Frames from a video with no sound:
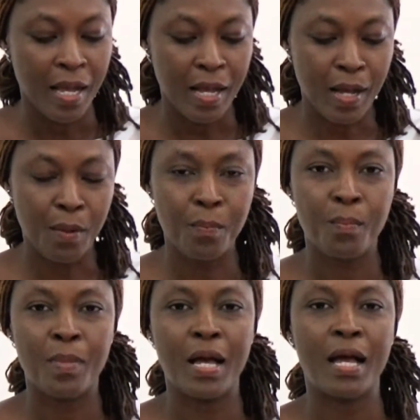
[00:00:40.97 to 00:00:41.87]
And
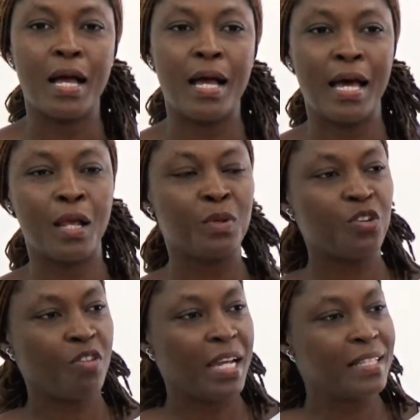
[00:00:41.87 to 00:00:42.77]
I will
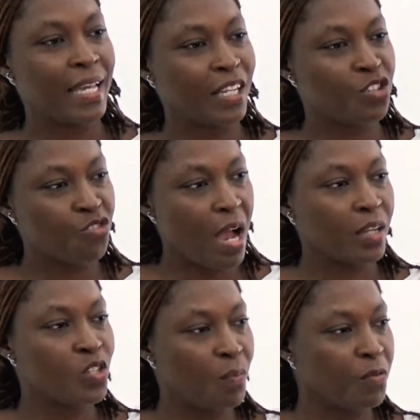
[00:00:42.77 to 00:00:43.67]
try to
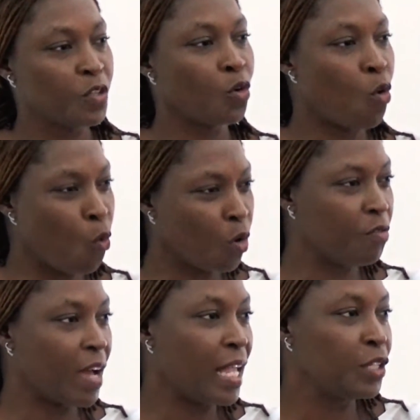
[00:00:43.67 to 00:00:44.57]
extract some of the core
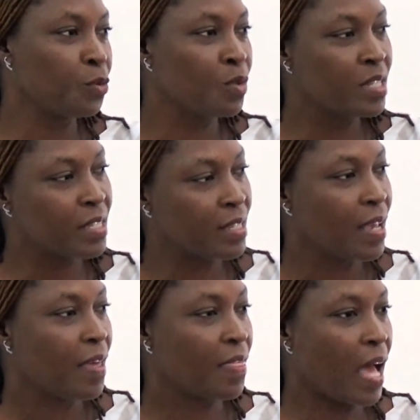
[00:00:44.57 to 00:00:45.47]
values
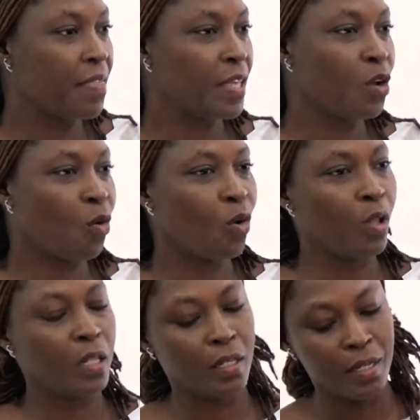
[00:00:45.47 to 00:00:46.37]
that they
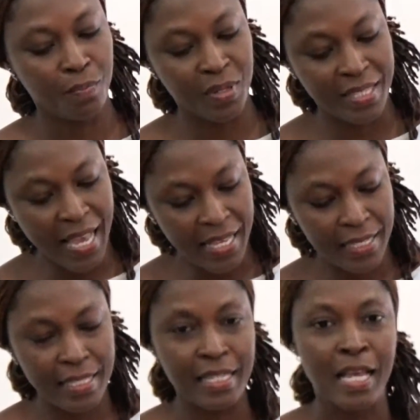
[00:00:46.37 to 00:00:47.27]
all
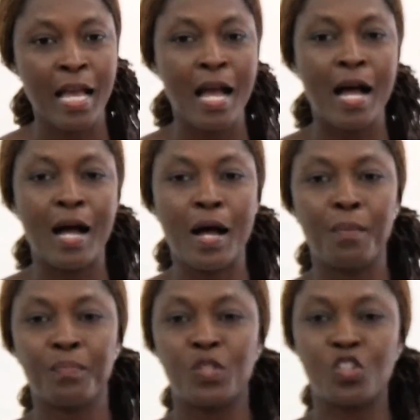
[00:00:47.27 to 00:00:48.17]
possessed,
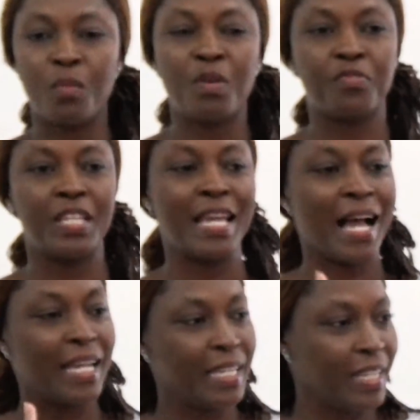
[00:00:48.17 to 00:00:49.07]
some of the
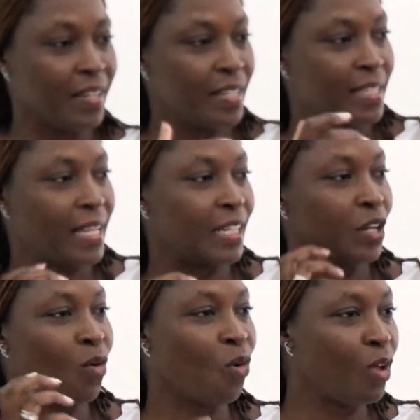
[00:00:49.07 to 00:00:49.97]
ideas that
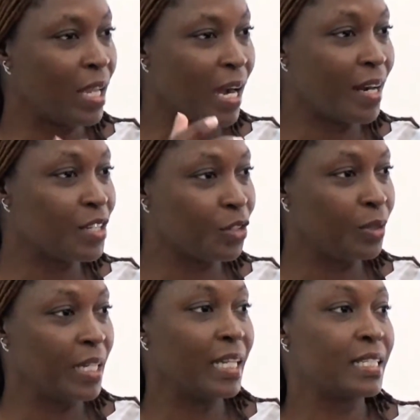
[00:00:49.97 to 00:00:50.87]
they all
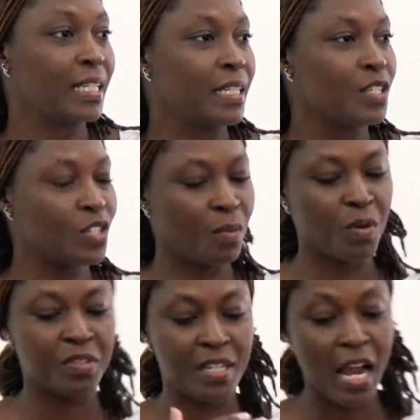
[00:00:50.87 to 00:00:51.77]
articulated, and some
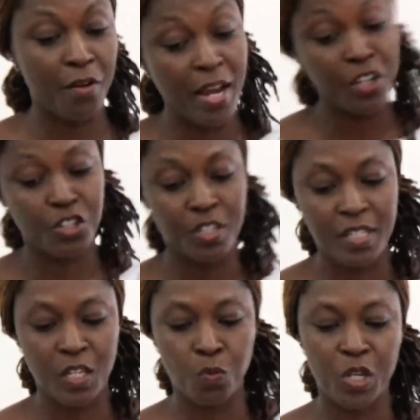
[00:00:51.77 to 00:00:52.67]
of the
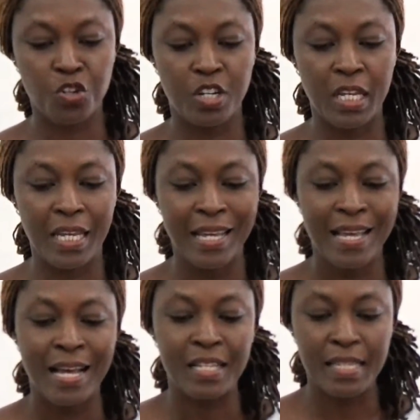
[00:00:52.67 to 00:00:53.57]
directions in which they
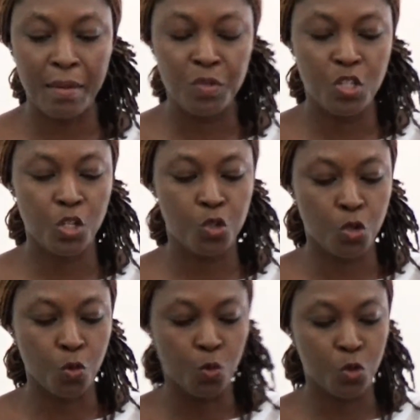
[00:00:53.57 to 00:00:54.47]
attempted
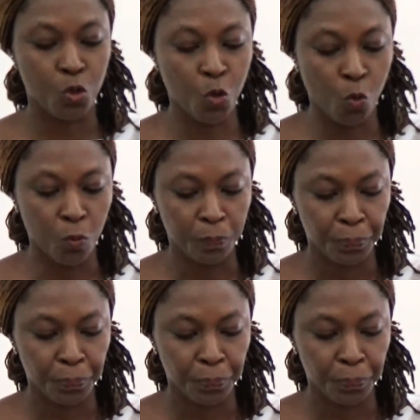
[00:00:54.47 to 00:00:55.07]
to go.